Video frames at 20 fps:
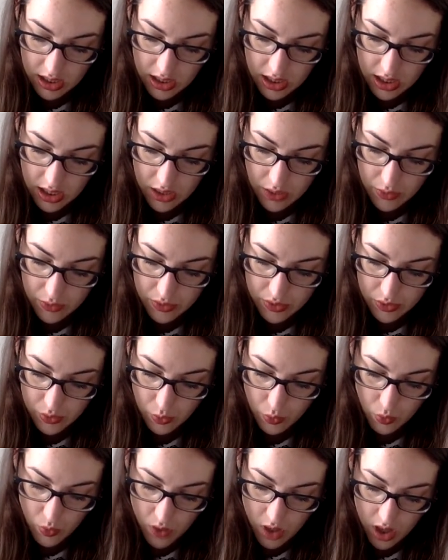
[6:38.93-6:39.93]
equals
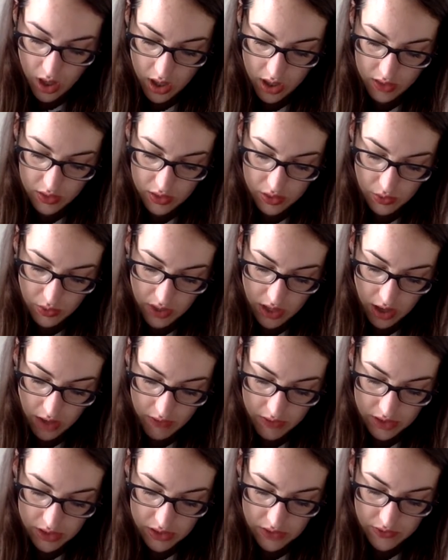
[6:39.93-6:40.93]
1. So we
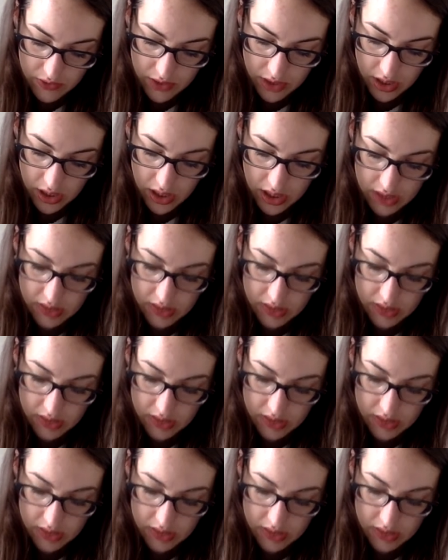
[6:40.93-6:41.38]
have these very